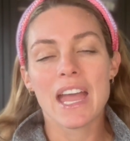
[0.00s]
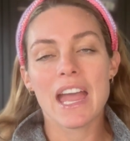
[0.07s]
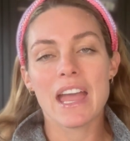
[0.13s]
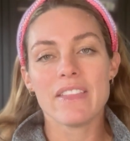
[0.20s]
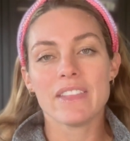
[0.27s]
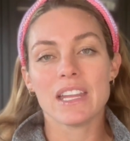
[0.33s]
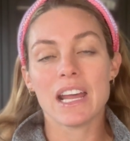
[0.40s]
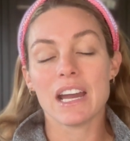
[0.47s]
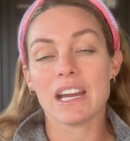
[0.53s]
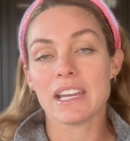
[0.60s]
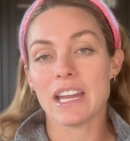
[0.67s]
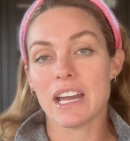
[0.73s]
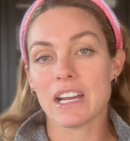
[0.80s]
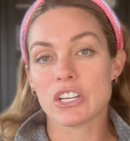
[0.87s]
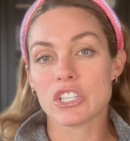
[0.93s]
and then I
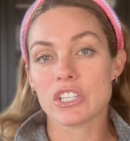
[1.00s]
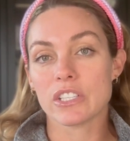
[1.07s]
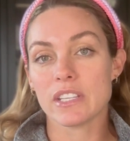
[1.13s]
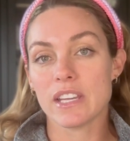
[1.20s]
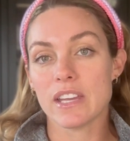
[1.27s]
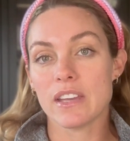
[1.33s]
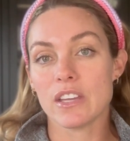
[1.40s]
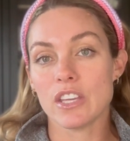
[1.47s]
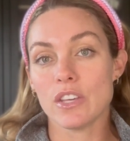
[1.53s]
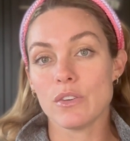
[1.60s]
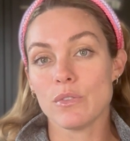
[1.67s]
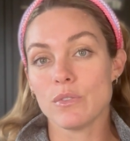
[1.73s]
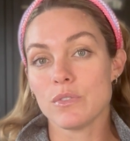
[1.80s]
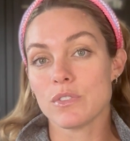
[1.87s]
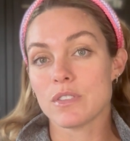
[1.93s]
actually
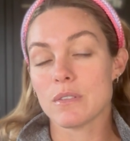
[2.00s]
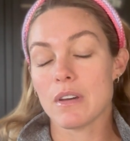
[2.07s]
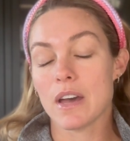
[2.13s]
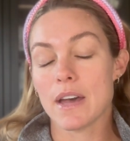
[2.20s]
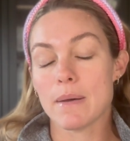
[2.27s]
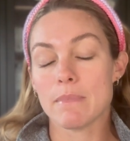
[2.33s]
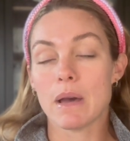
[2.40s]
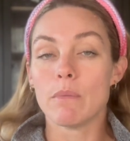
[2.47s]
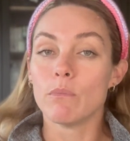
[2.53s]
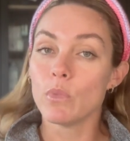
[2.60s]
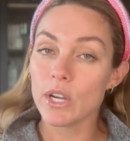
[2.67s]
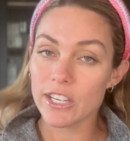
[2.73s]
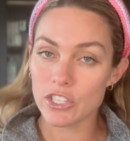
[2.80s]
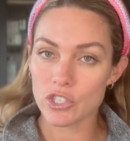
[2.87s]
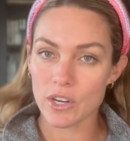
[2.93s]
use a
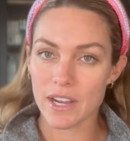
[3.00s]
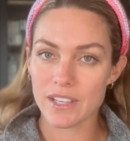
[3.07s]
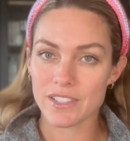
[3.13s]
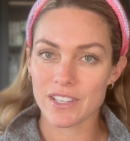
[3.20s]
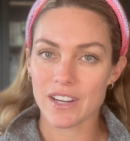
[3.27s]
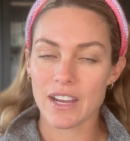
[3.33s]
moisturizer.